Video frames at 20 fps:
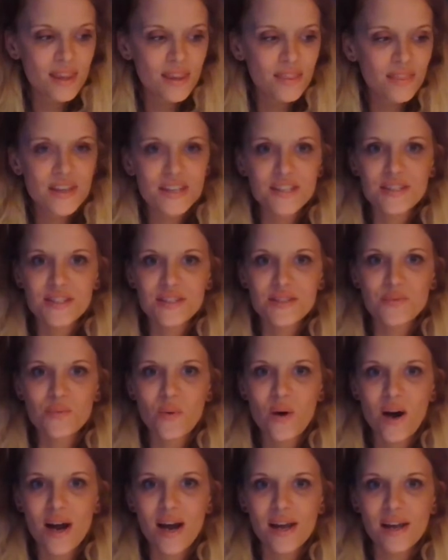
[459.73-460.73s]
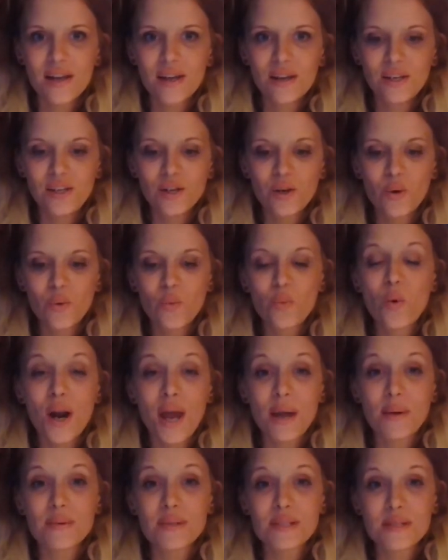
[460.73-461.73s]
this is why, what
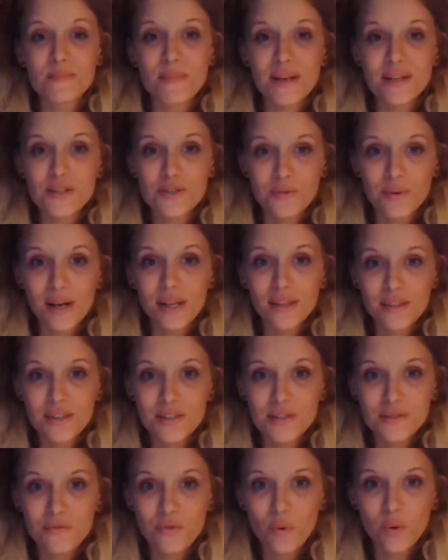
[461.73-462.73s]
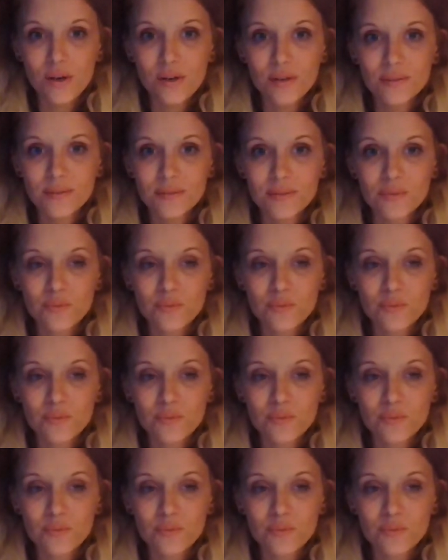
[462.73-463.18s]
I was meant to write this for